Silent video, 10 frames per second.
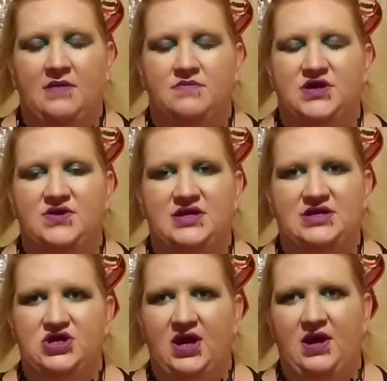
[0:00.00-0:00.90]
doing a
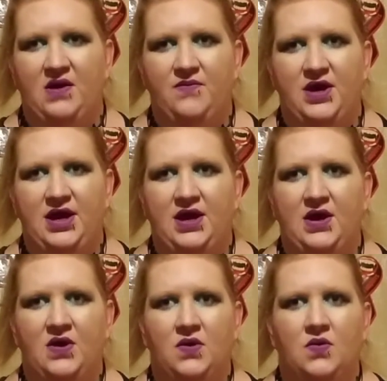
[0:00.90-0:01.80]
shout out
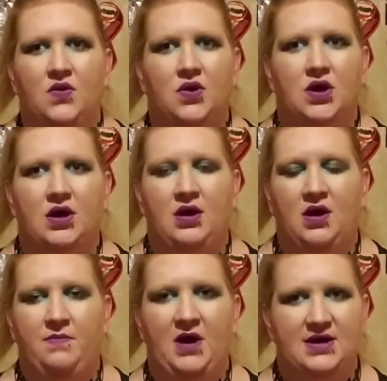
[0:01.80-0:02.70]
video or an
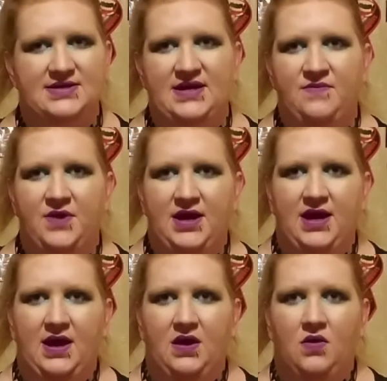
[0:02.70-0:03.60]
unboxing
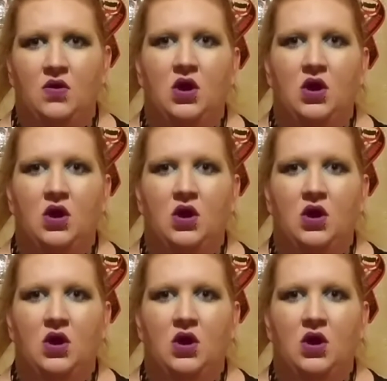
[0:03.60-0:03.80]
video